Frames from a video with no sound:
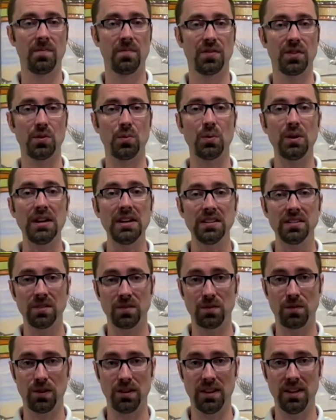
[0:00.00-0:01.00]
The
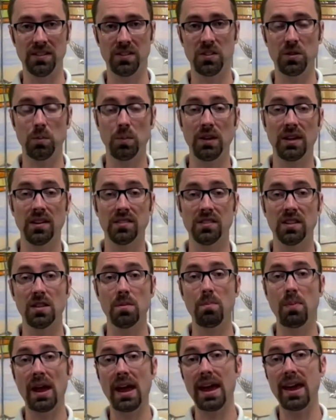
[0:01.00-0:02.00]
reason for this is because of
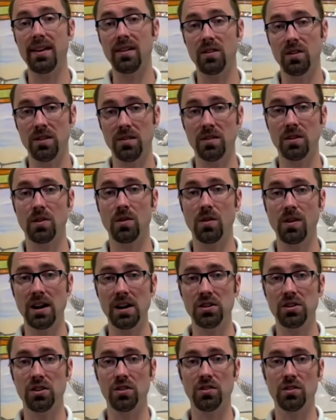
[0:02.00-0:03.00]
the pattern of the
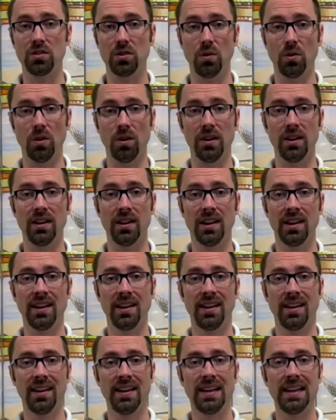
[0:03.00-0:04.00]
creation story.
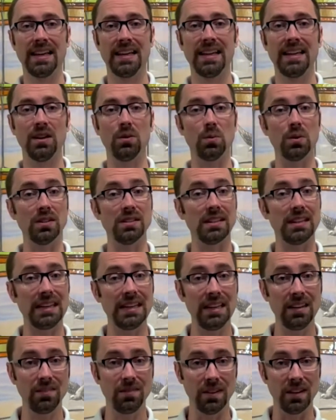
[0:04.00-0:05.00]
It was
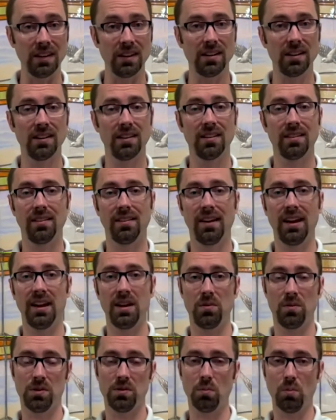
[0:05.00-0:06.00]
evening and
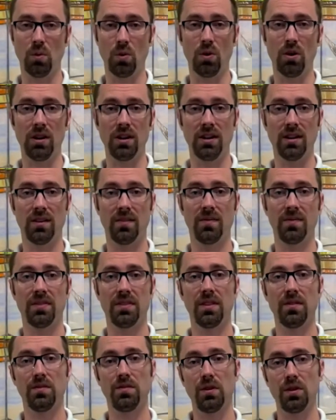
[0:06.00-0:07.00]
it was morning,
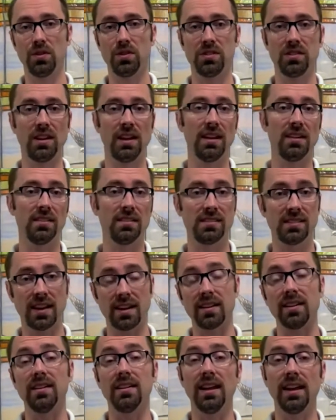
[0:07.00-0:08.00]
the first day, the
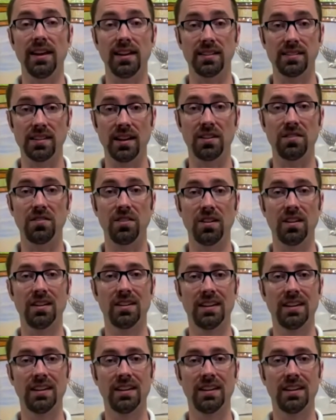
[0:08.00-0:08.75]
second day, etc.